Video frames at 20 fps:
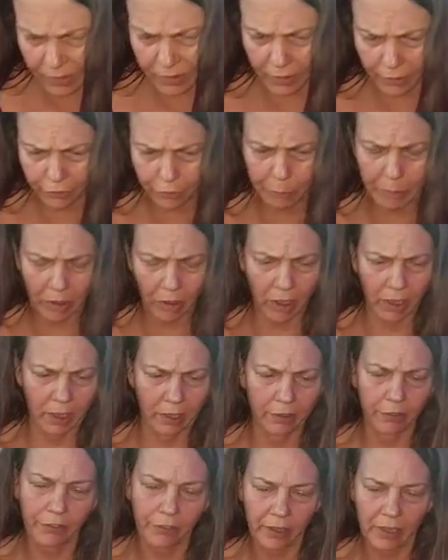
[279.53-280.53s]
an
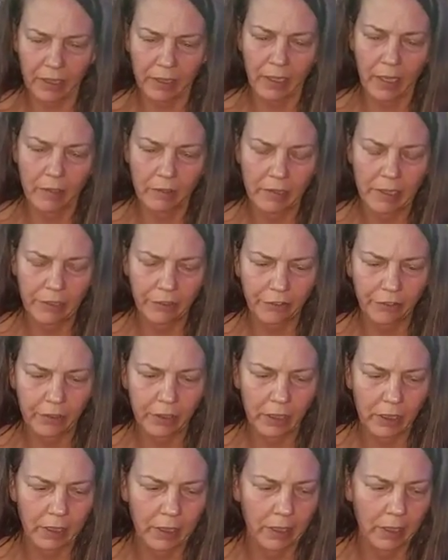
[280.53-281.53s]
experience like that
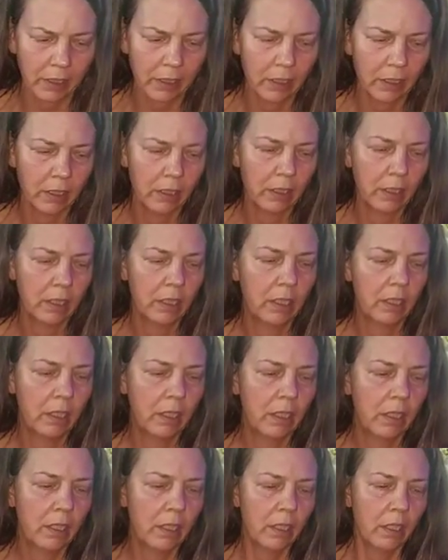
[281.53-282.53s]
recently
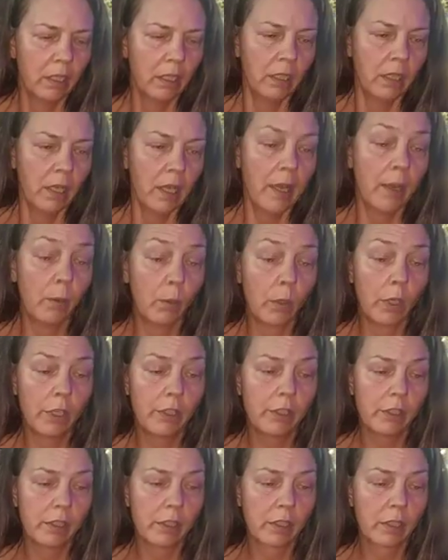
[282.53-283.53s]
at
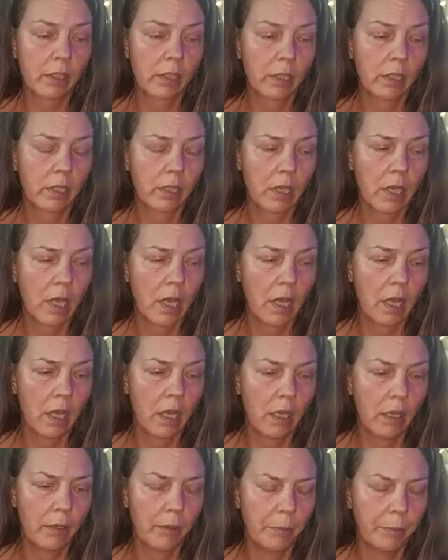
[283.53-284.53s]
work,
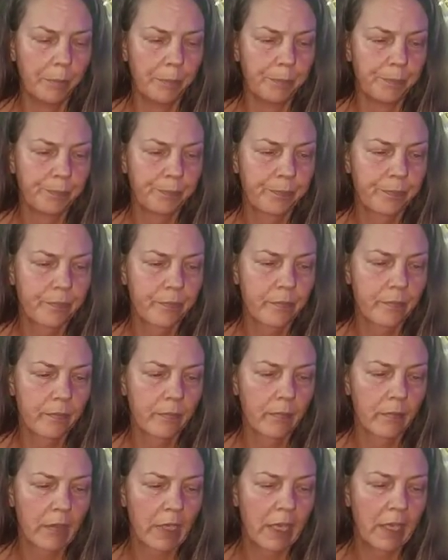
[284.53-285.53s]
and
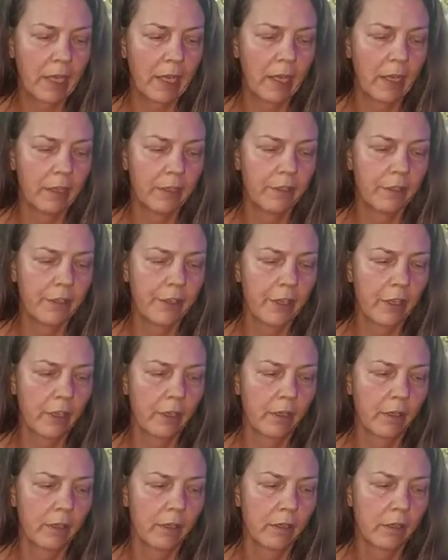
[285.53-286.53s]

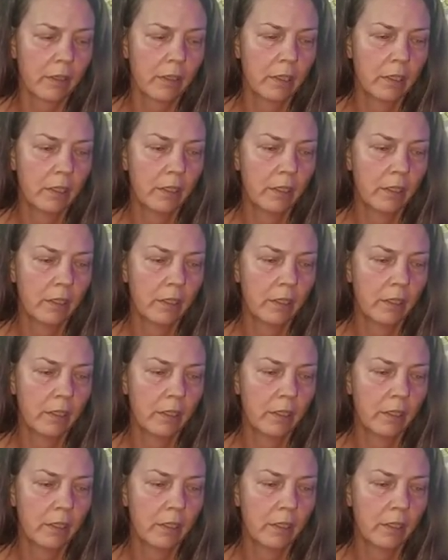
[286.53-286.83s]
there,